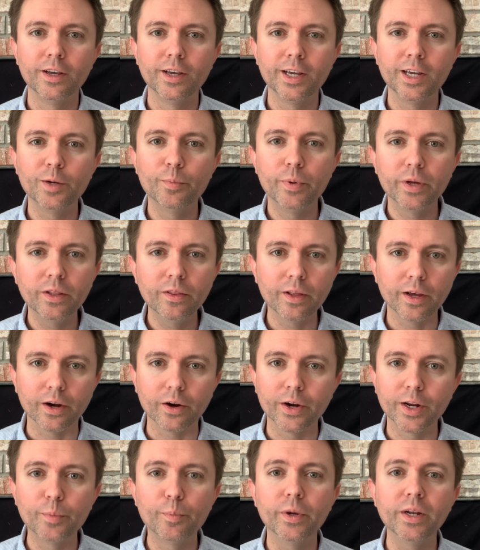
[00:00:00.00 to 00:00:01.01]
He'd been there.
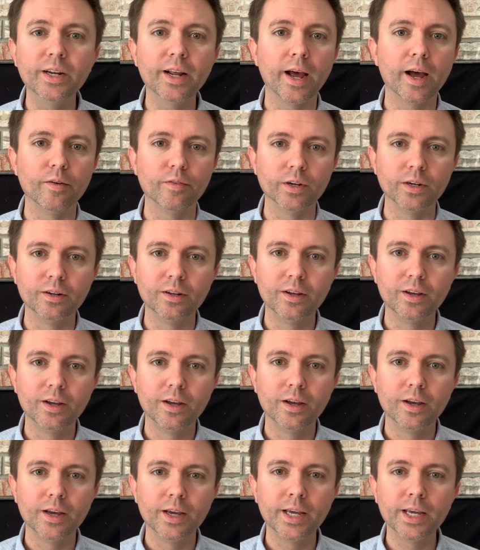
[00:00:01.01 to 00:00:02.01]
He'd been to heaven.
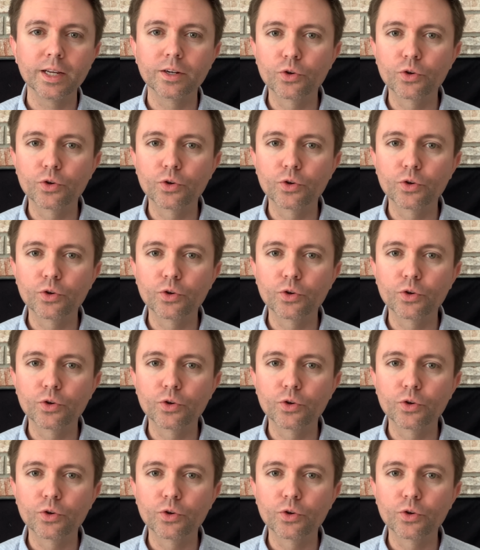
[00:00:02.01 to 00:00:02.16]
He had